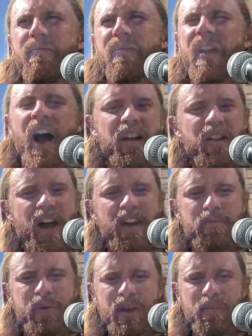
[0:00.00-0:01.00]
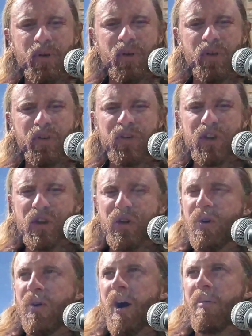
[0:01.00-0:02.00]
not a lot of people
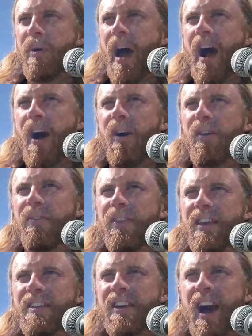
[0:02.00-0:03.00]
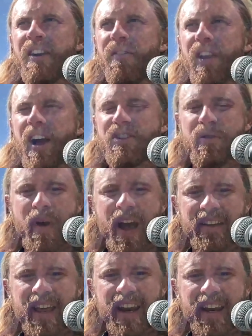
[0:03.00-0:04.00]
knew about these kind of
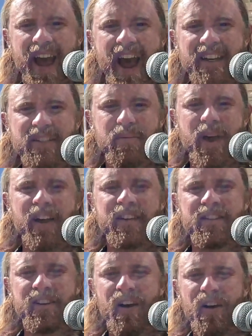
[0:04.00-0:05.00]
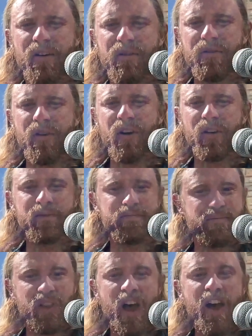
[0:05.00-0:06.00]
electromagnetic aspects of our
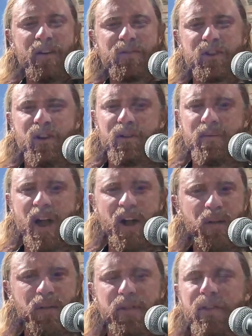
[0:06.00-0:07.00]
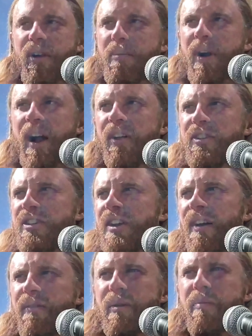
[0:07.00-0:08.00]
lives, our health, our biology
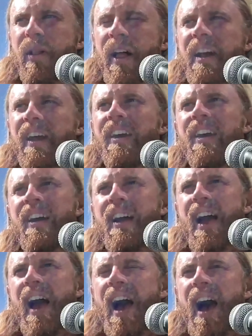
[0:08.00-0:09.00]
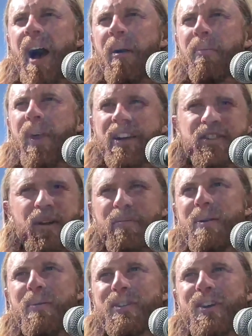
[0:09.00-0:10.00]
of the planet. I saw
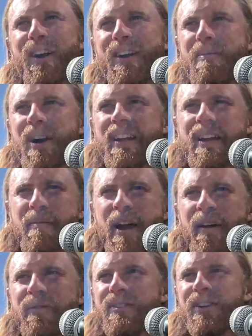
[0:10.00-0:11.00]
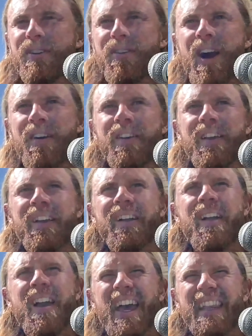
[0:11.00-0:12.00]
people talking about EMFs and grounding
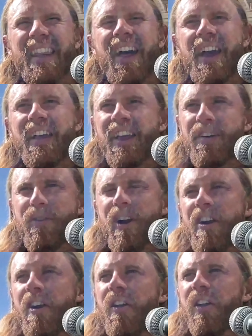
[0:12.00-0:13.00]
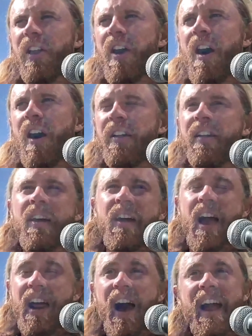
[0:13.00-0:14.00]
and light like very early on.
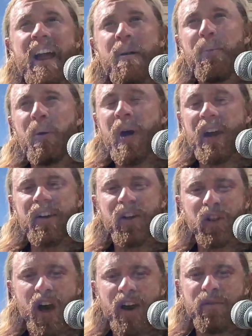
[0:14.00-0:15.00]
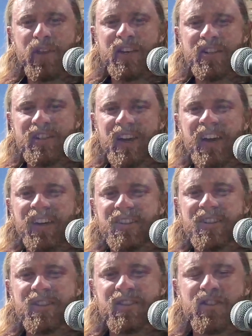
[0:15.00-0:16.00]
And I implemented a lot of these things
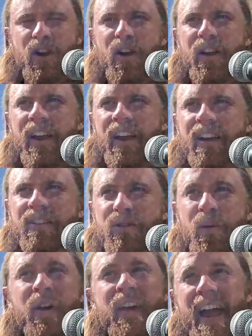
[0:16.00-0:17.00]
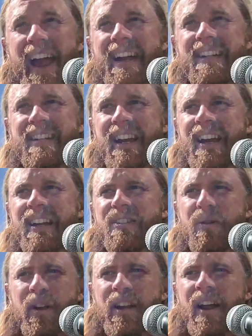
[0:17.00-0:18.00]
starting in 2018,
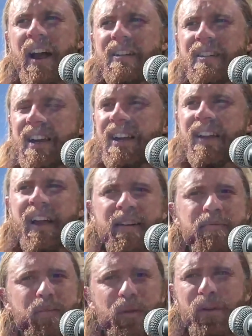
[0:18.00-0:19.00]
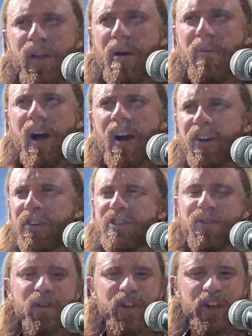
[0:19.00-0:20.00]
2019, like blue light blockers,
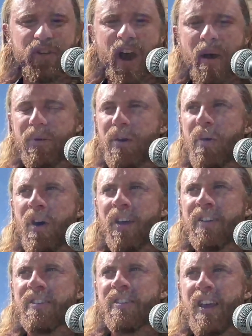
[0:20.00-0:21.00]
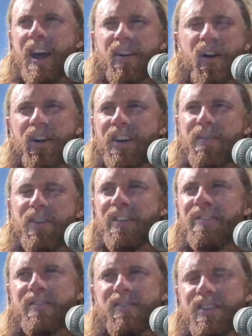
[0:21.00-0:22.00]
the really crappy ones that aren't
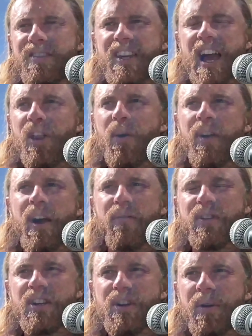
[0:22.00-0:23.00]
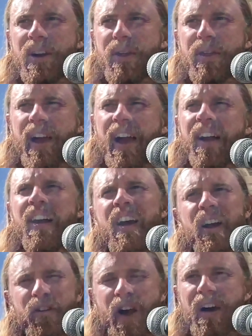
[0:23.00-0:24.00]
even yellow enough to do anything,
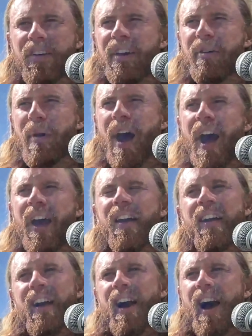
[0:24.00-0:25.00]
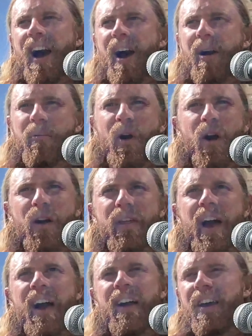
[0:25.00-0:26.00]
grounding mat, all
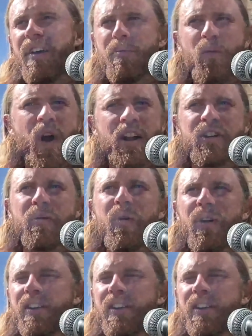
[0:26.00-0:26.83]
that, and watching morning